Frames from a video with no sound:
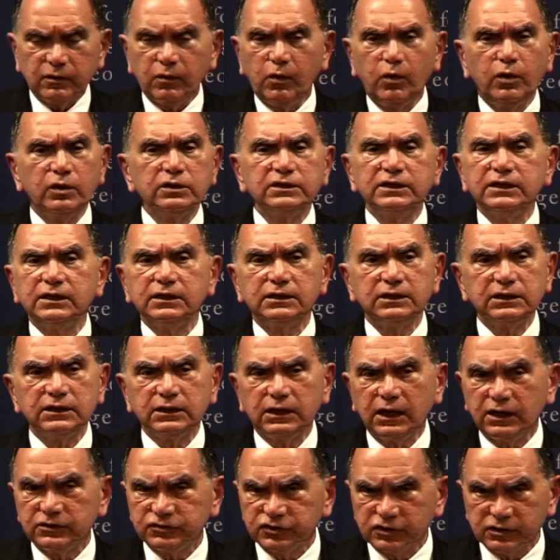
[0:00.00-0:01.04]
all the
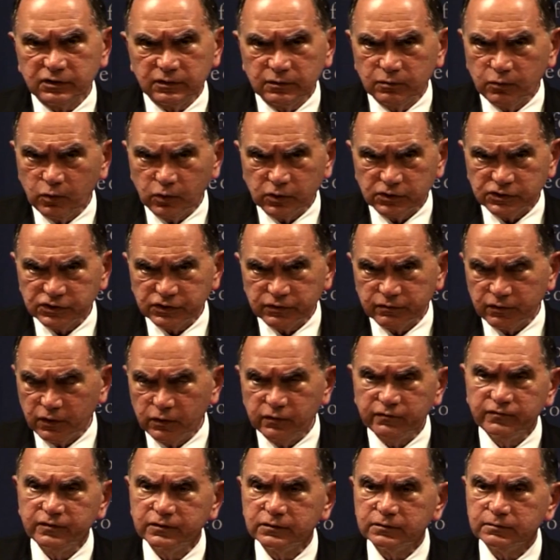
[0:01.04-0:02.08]
ideological wars are
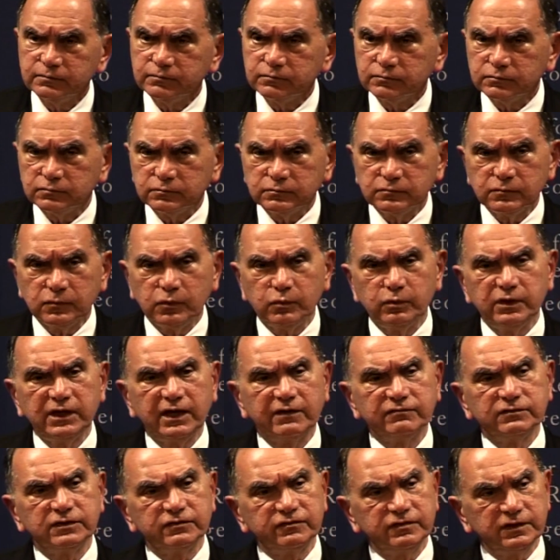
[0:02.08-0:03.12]
over, we
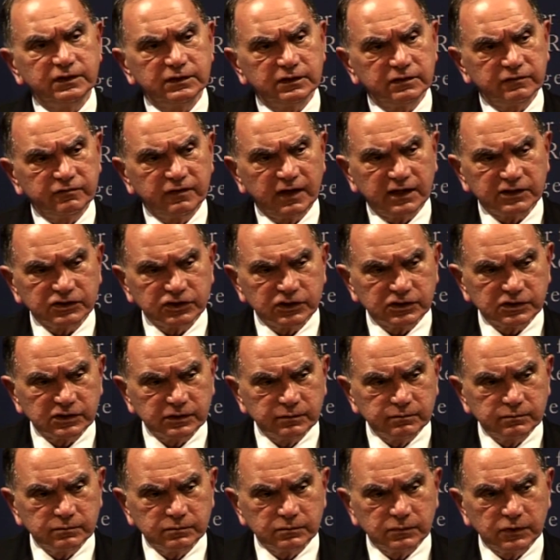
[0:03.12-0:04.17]
have defeated
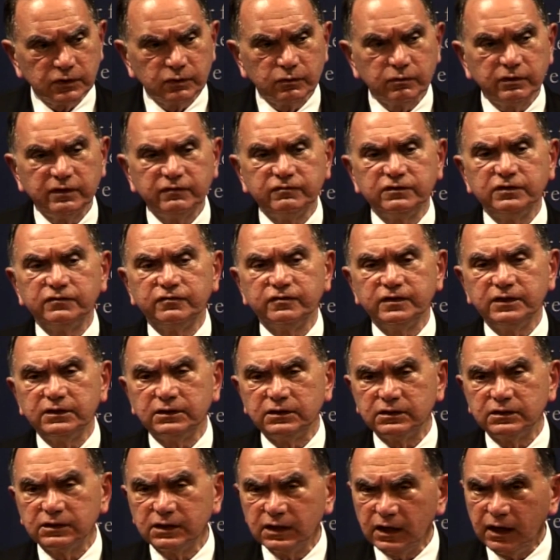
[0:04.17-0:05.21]
fascism, we've
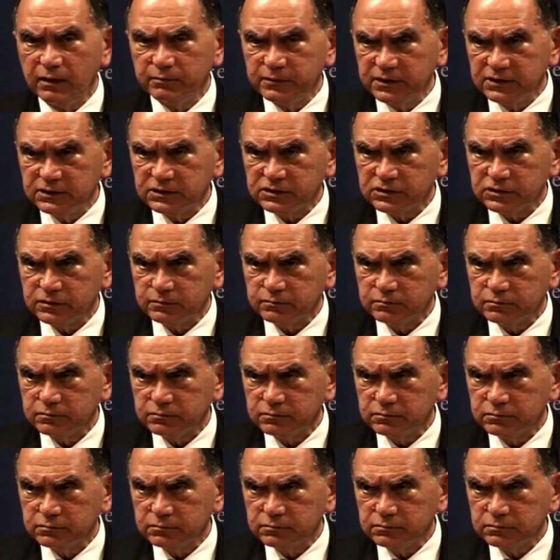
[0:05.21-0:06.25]
defeated communism.
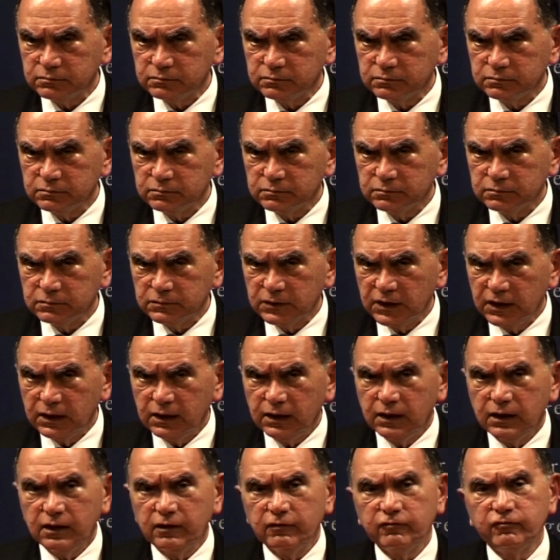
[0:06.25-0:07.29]

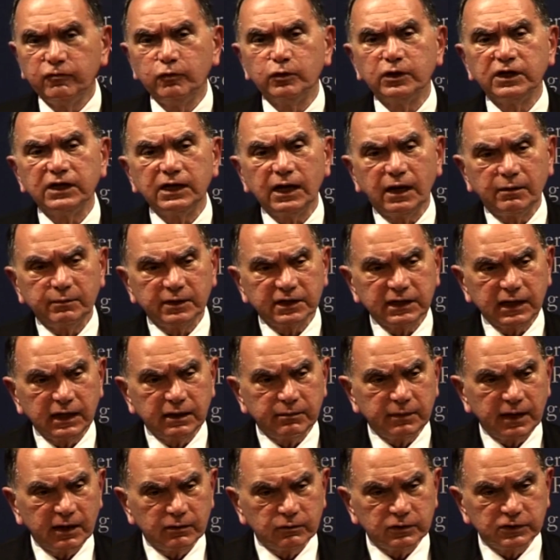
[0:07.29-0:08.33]
Fukuyama
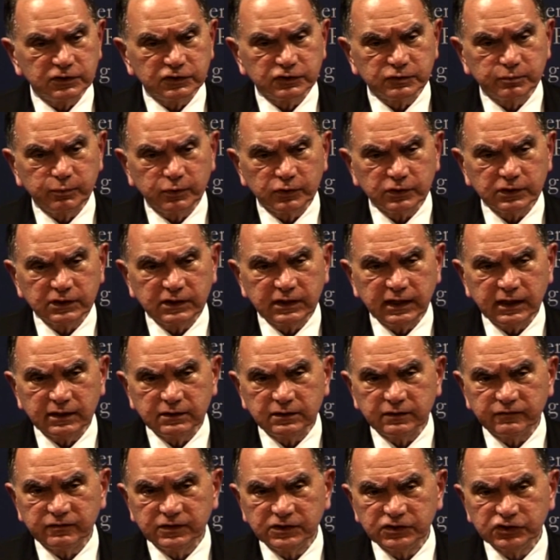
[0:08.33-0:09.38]
came out with his book, The
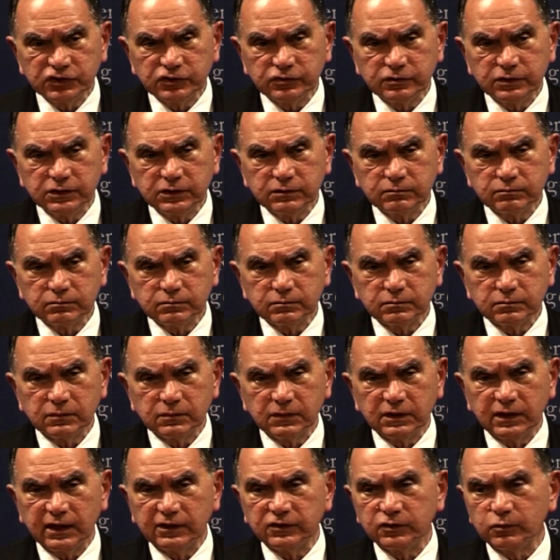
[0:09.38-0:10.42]
End of History,
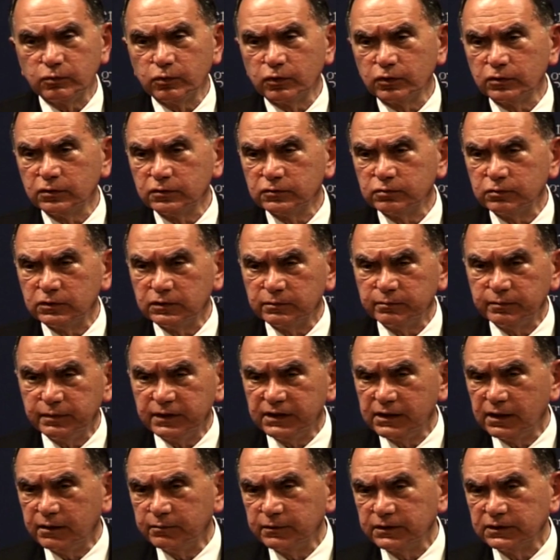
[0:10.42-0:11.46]
that the world will
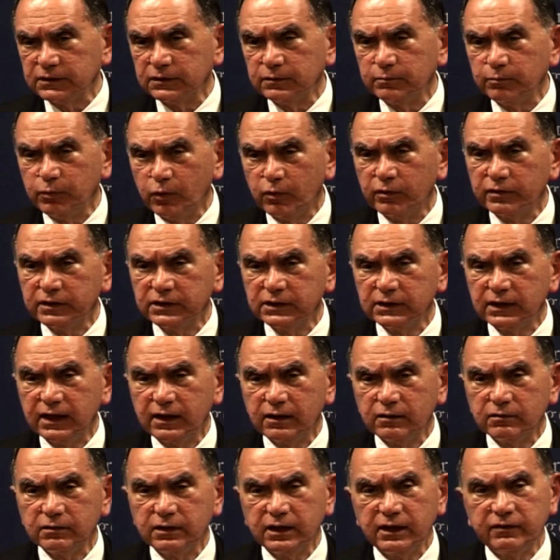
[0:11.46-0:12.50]
become a little boring
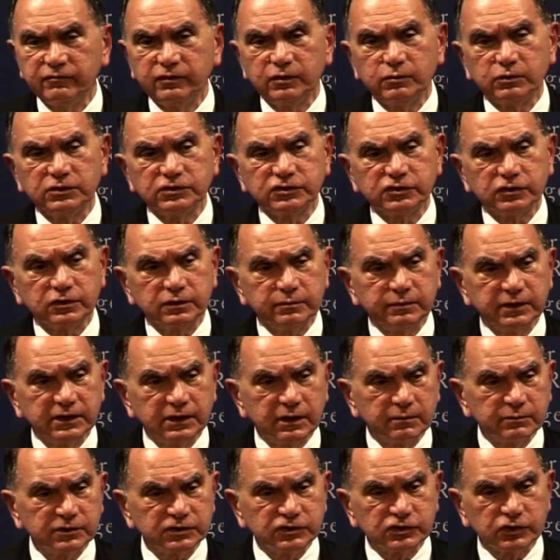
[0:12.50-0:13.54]
now, everyone's going to
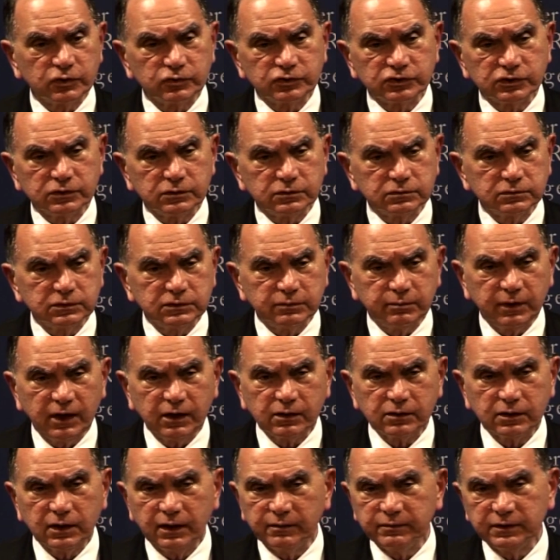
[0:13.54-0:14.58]
become
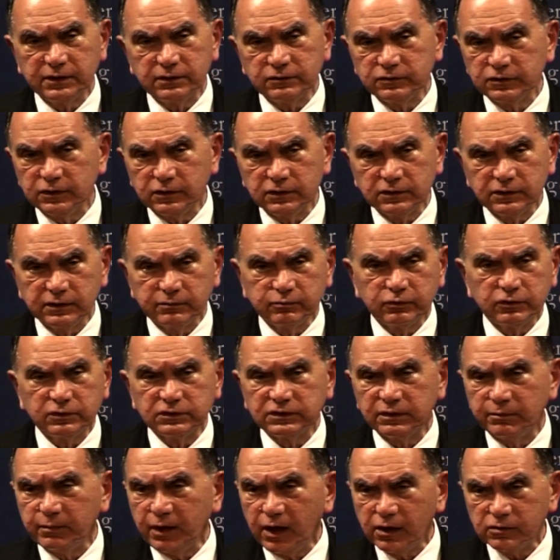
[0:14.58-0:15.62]
a liberal
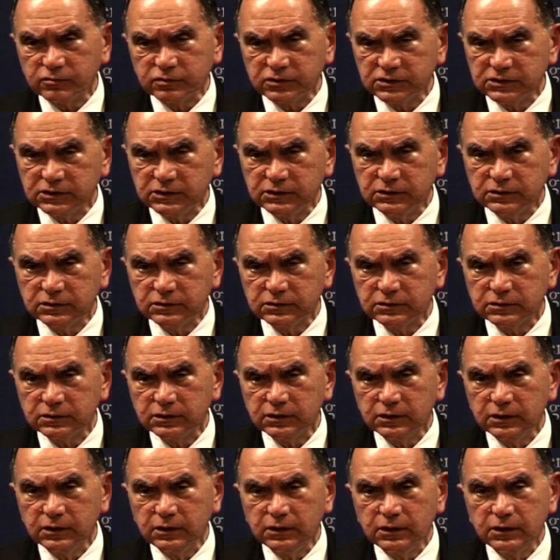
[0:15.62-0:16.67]
democracies.
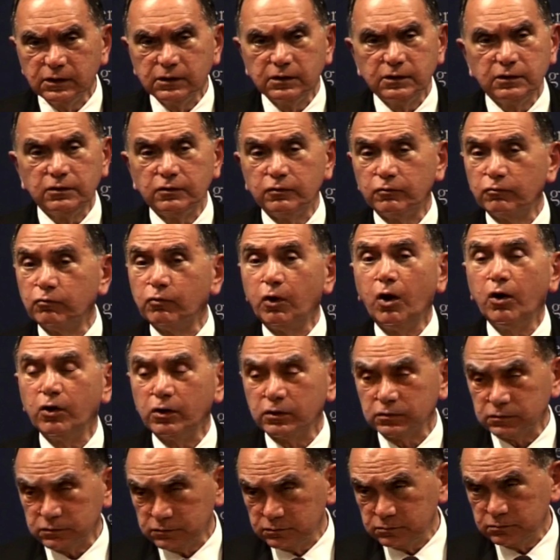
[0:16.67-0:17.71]

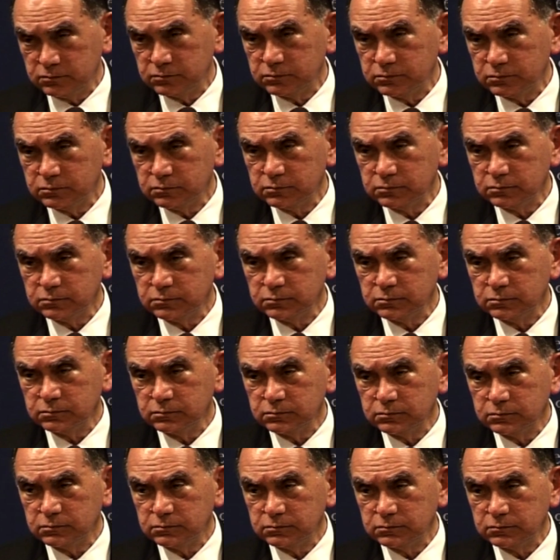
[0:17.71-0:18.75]
Wrong.
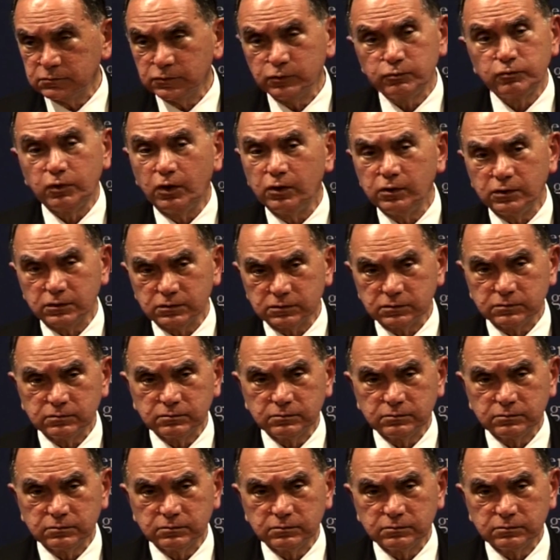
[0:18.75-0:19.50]
Wrong.